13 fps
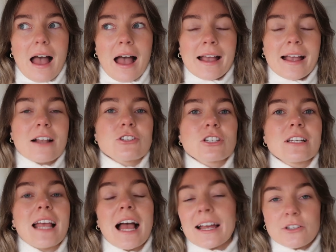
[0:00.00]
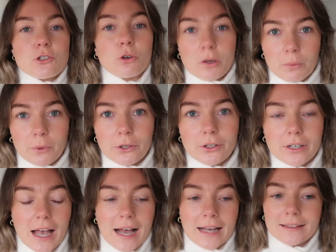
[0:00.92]
I enjoy
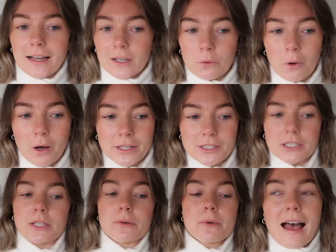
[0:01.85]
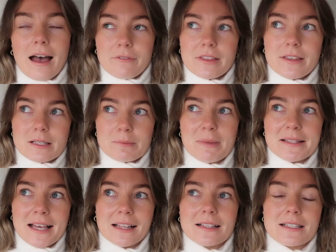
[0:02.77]
work, I like what I do. Having this
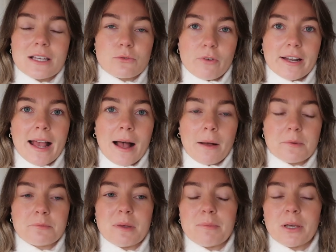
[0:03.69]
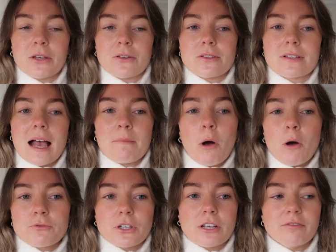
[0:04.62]
mentality has really helped me, because I'm
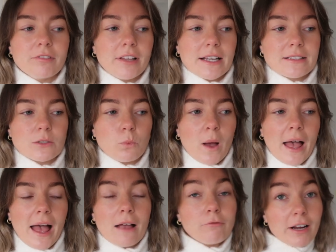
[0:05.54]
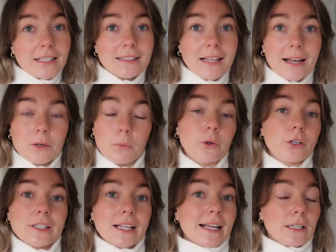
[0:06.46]
often conflicted where I really like
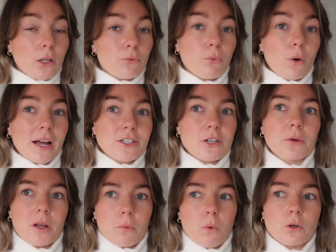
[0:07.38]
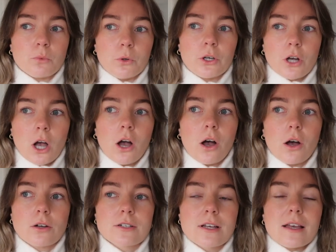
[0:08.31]
work, like I love what I do and I want to work
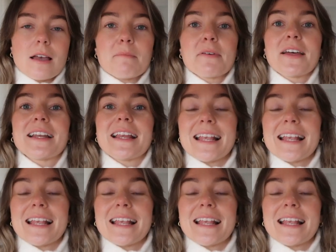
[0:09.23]
hard, but then